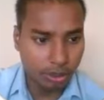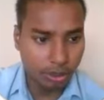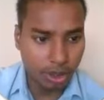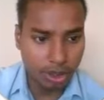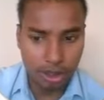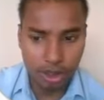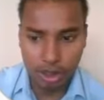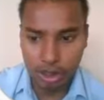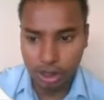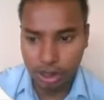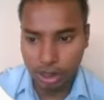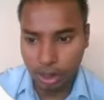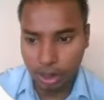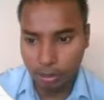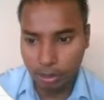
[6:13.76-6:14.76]
see the
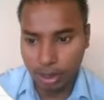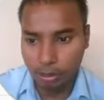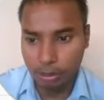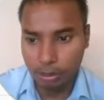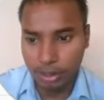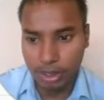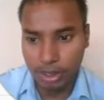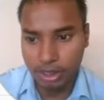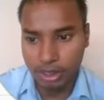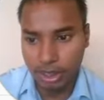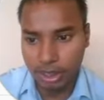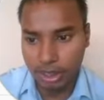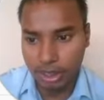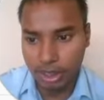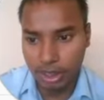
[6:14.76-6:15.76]
after completing this
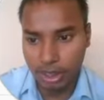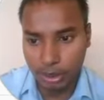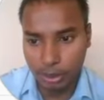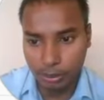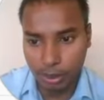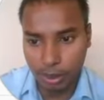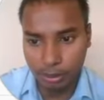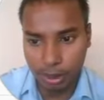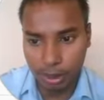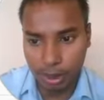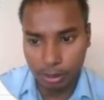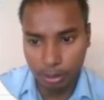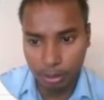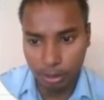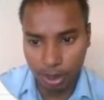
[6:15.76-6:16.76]
12-week
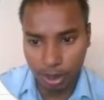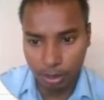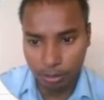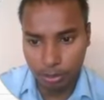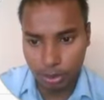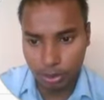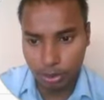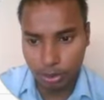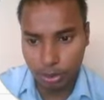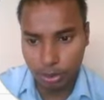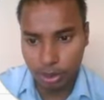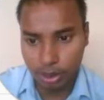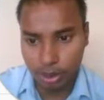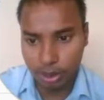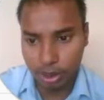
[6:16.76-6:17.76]
program. So total
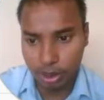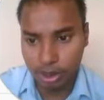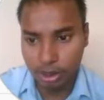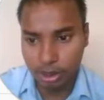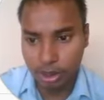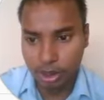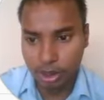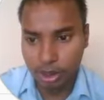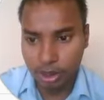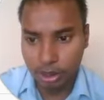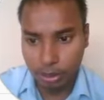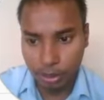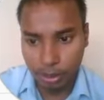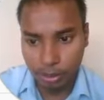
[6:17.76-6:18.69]
12-week